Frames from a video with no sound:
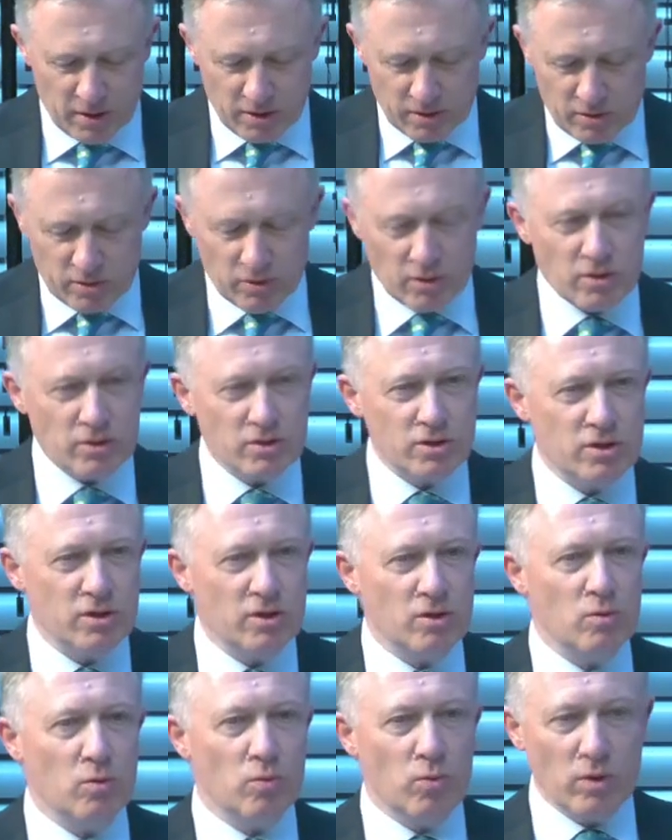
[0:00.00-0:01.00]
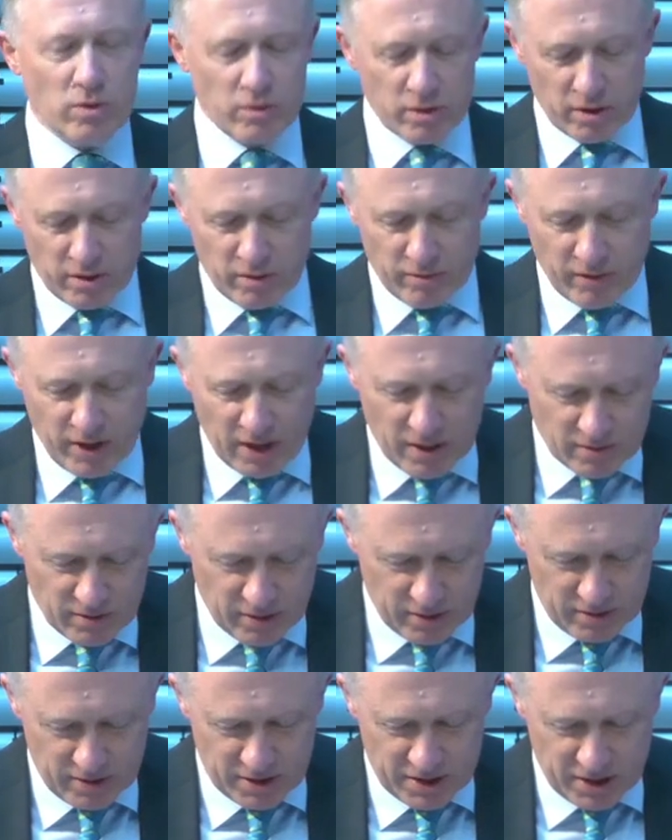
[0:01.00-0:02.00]
to also wander around
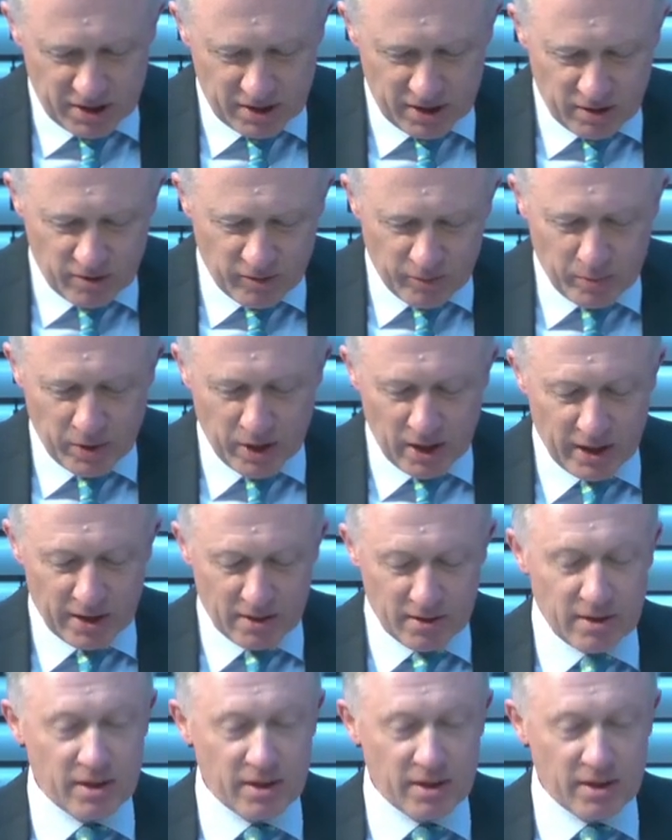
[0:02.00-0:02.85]
the city of Berlin.